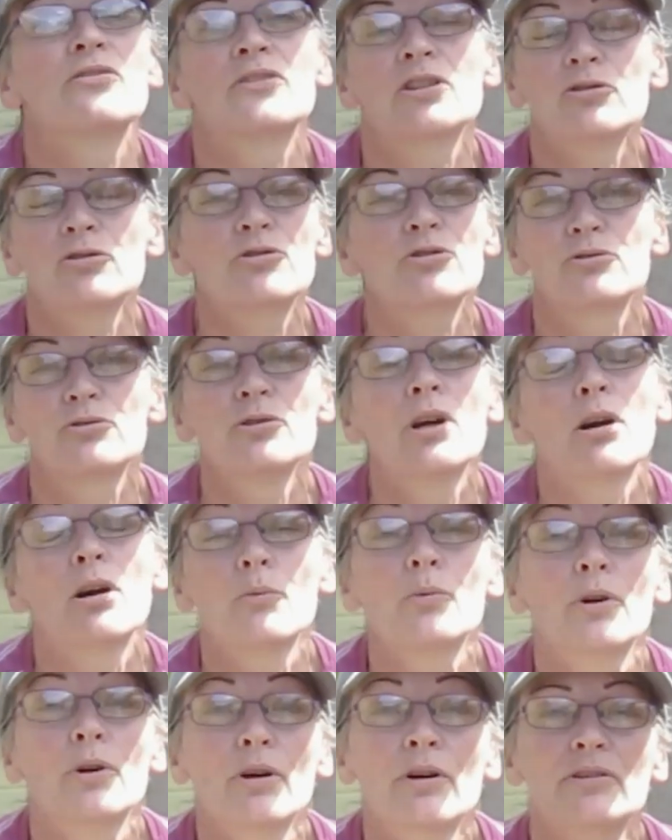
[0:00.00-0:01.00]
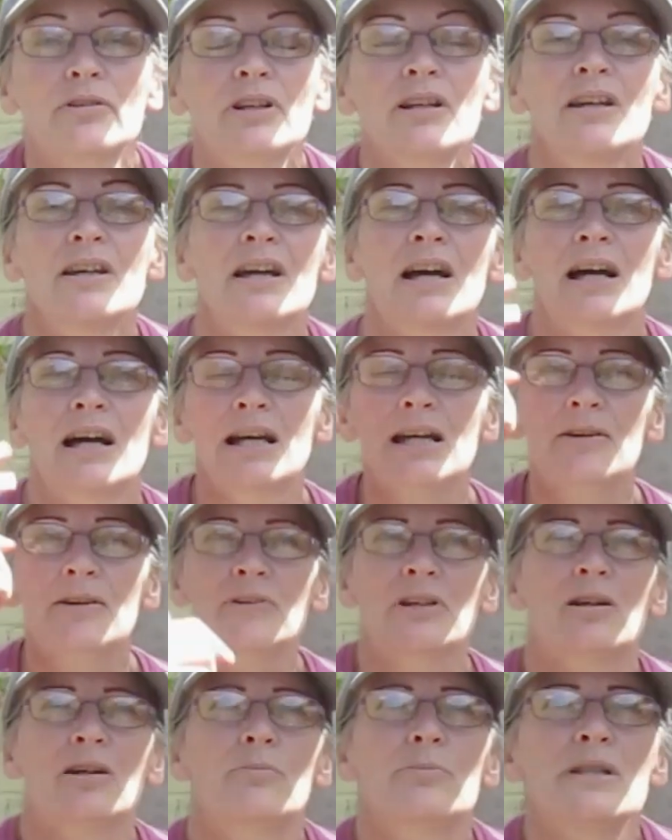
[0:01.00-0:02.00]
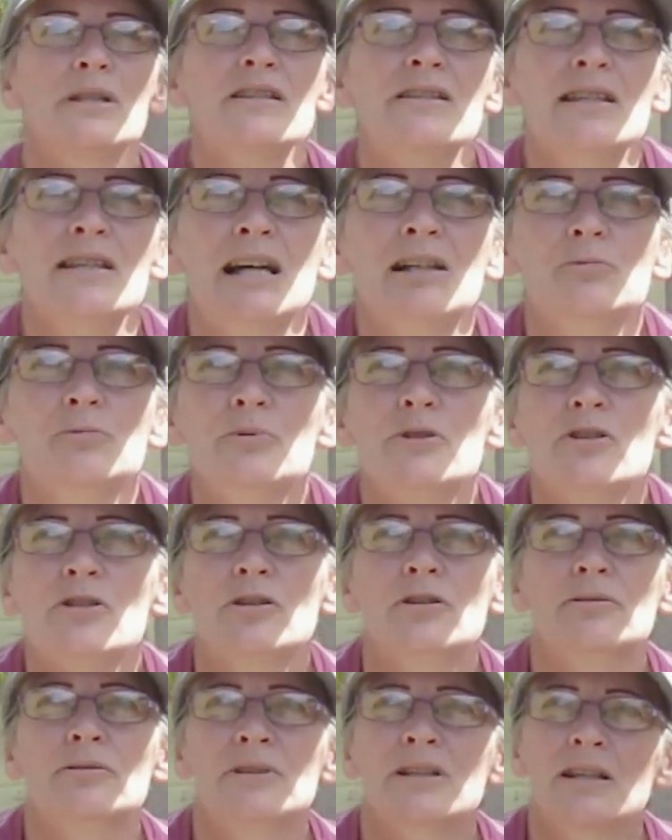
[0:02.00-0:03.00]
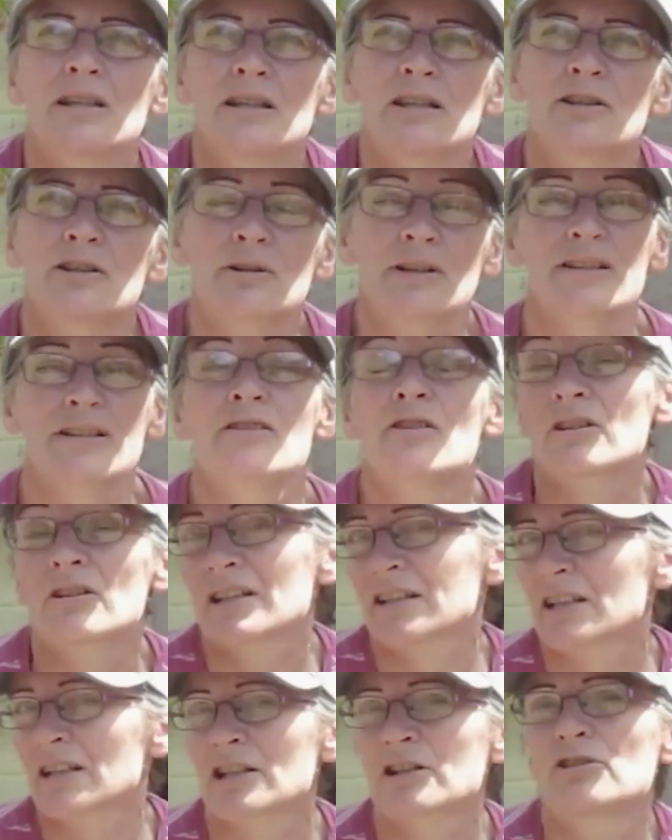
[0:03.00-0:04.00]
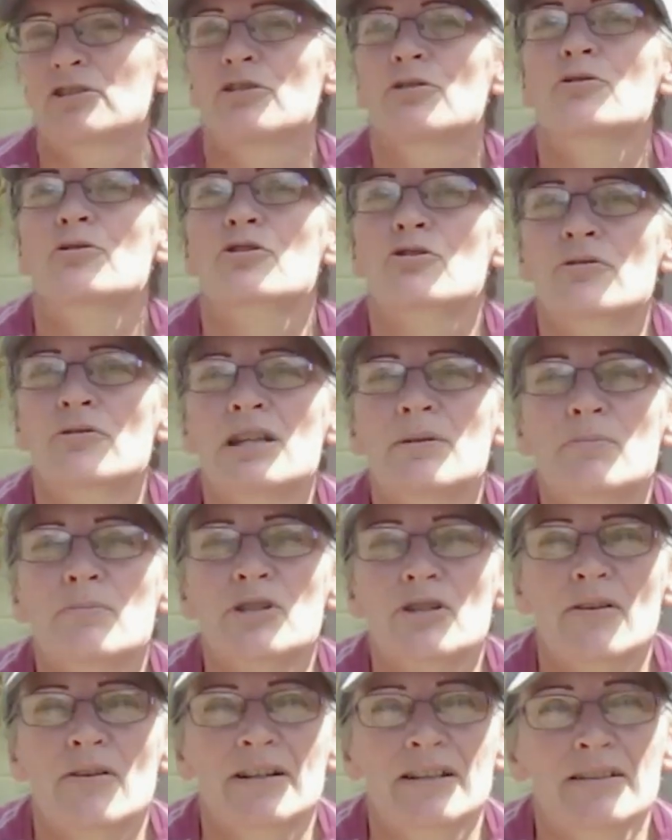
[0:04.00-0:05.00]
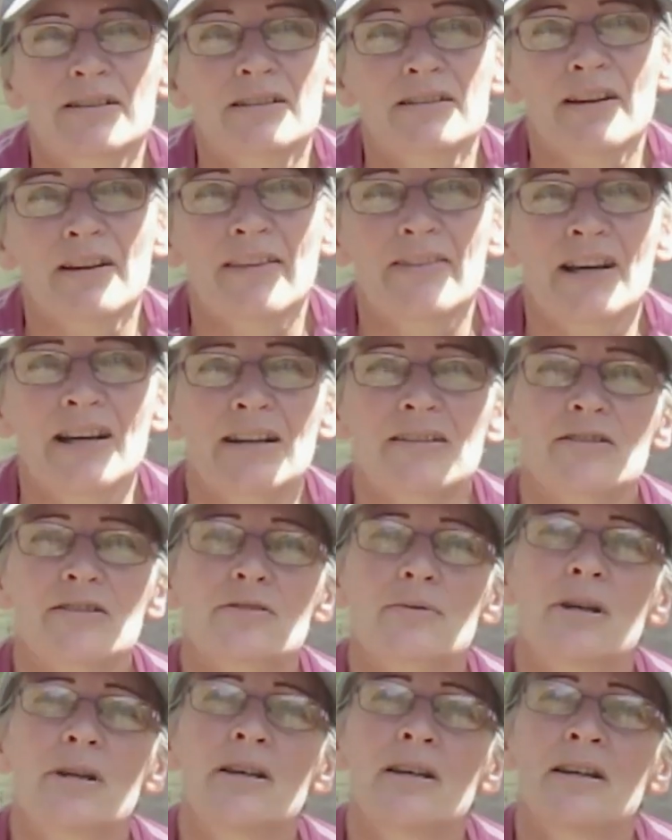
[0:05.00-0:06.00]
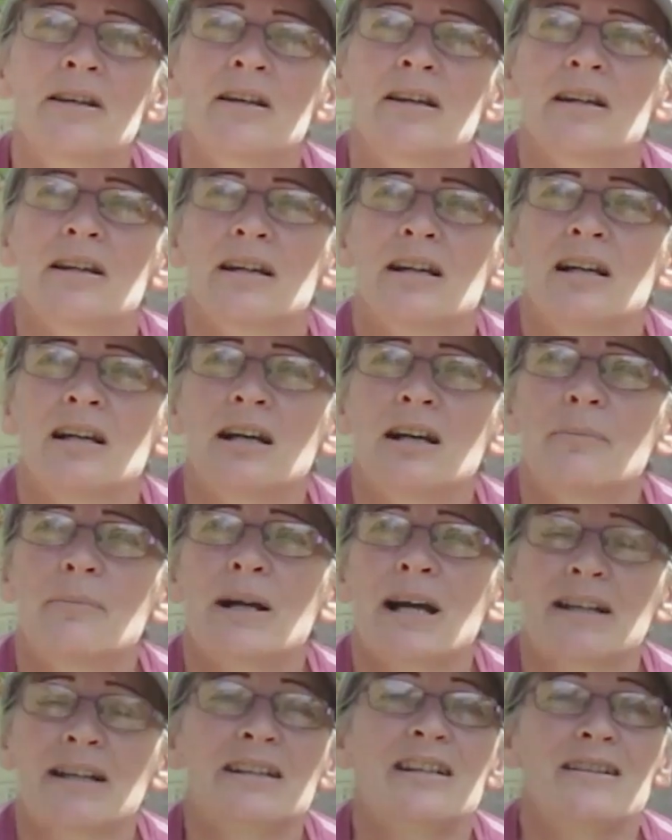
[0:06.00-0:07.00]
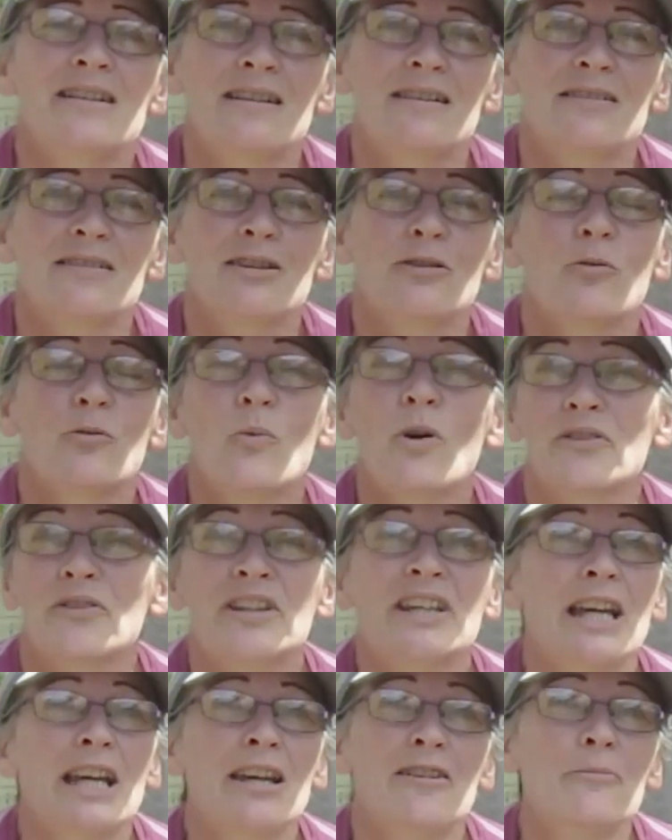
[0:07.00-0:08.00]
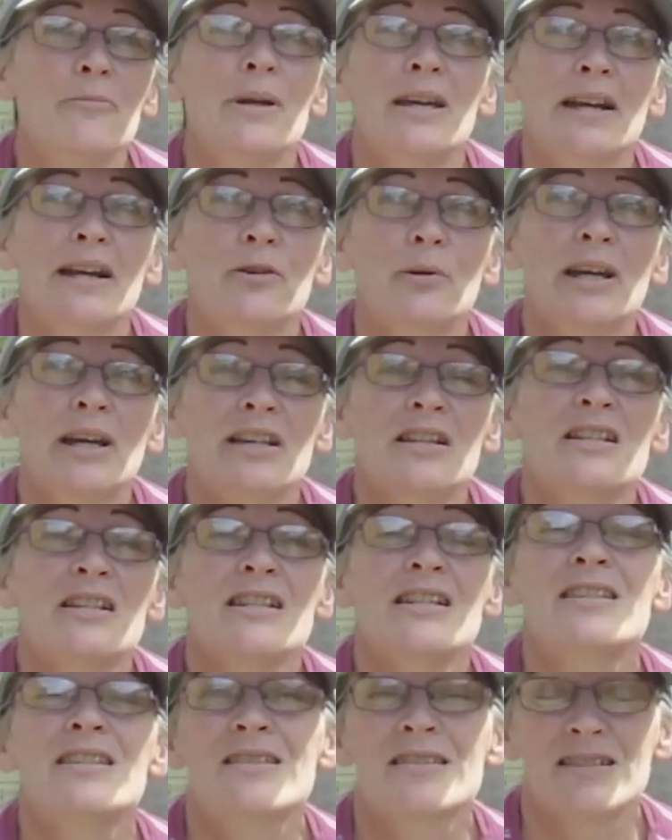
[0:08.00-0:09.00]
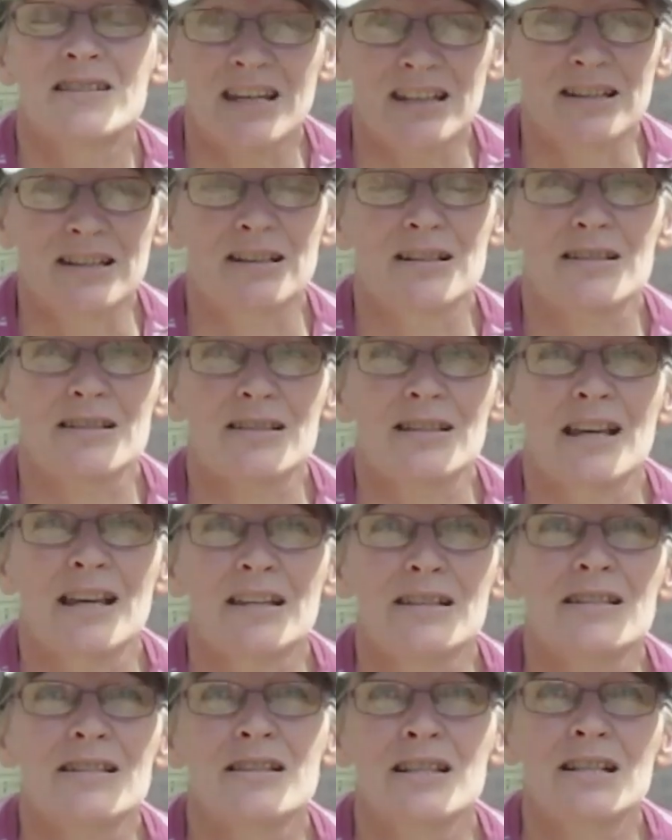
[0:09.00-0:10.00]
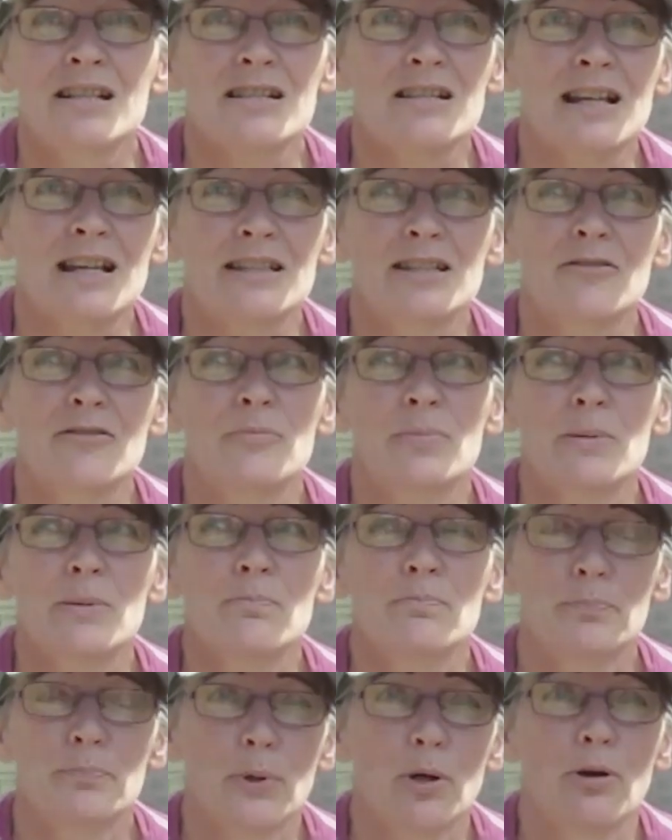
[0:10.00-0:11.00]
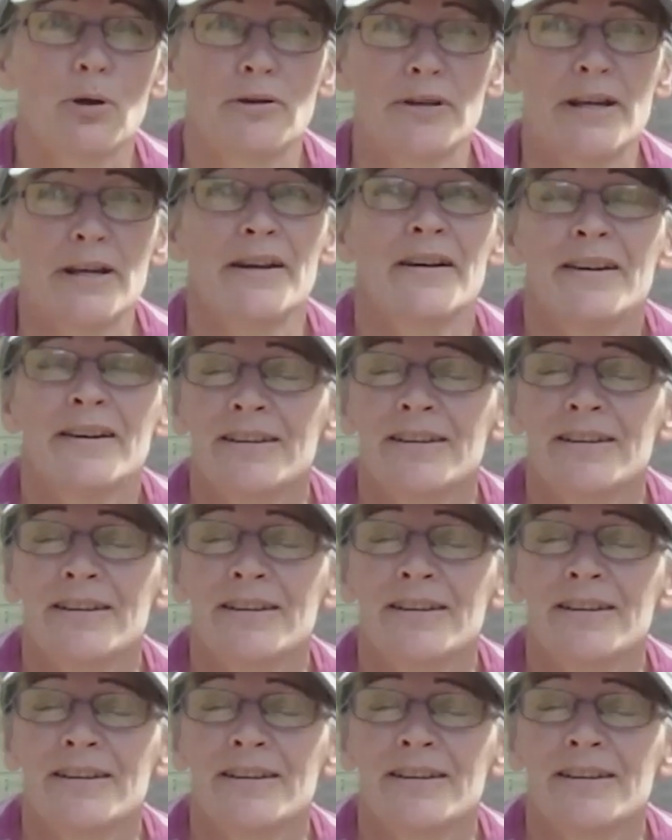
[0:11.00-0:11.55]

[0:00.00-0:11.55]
They do not work. I have it on my scalp, so you know, it's not like I can use creams or anything like that, and what they gave me anyway stinks. It stinks like you've been burning.